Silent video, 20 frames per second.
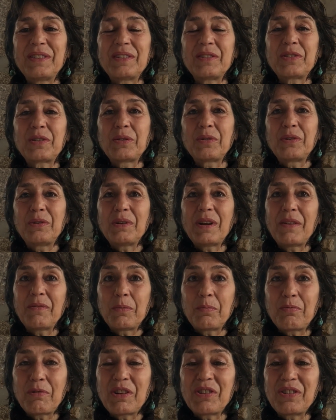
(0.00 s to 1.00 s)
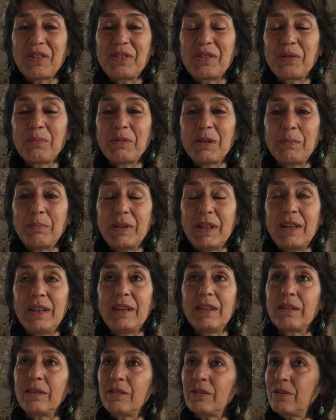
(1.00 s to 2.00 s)
So you have a precious human
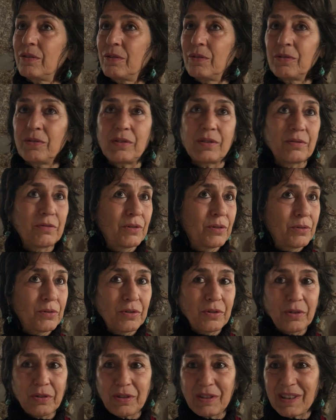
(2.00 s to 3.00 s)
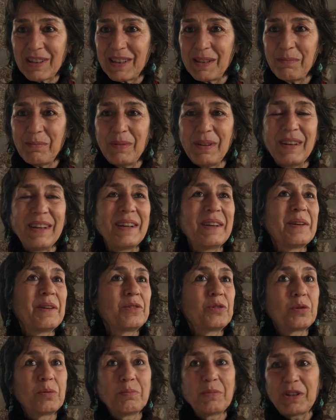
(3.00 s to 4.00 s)
being, don't lose your time
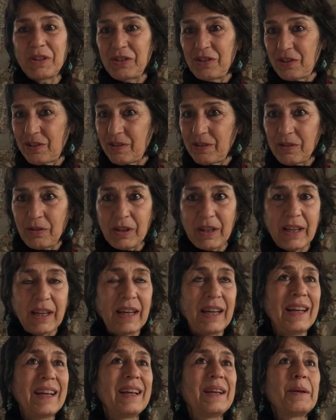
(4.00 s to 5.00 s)
too much, okay?